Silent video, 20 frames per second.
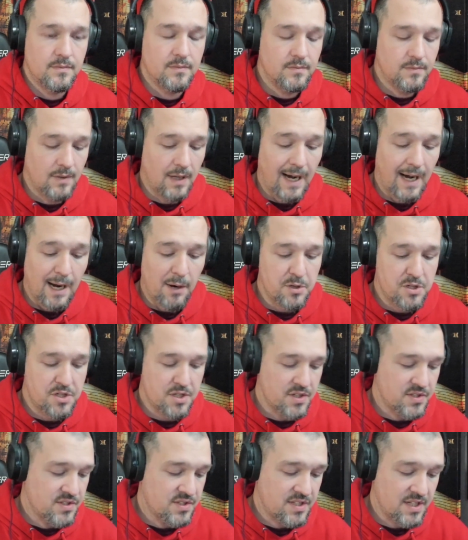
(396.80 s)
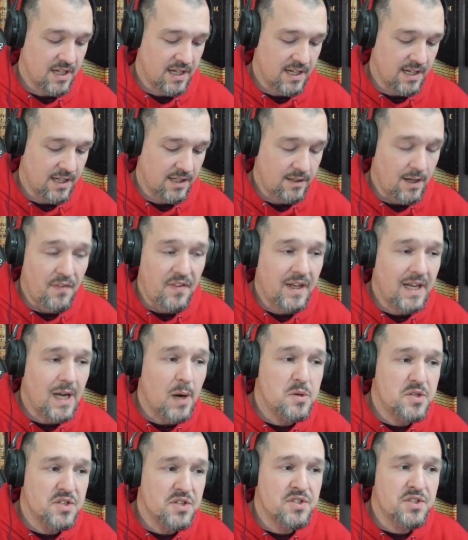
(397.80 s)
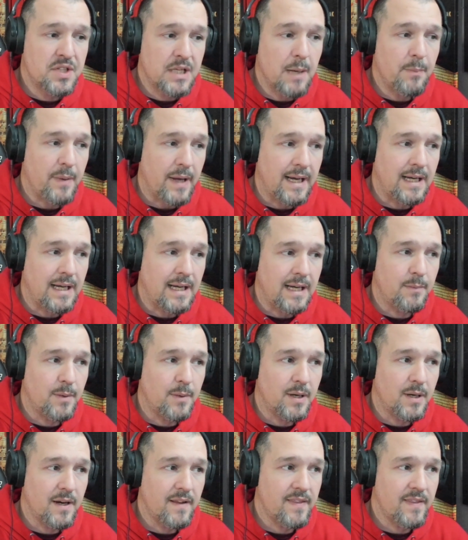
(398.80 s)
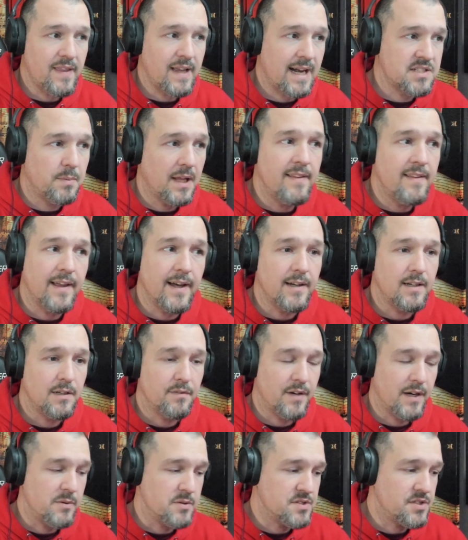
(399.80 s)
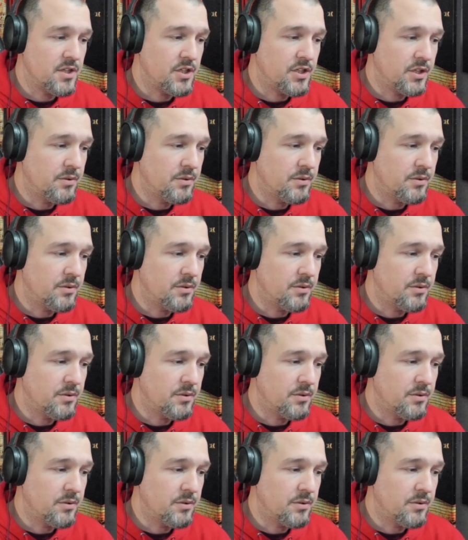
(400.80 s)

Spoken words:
I think I would just skip anybody that asked me to play that if I was the Doo.